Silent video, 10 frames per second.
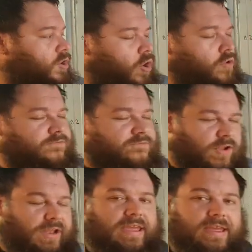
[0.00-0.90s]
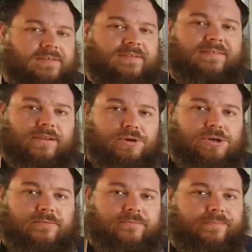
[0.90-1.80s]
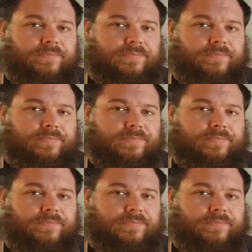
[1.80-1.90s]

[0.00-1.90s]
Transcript: go fully into solution.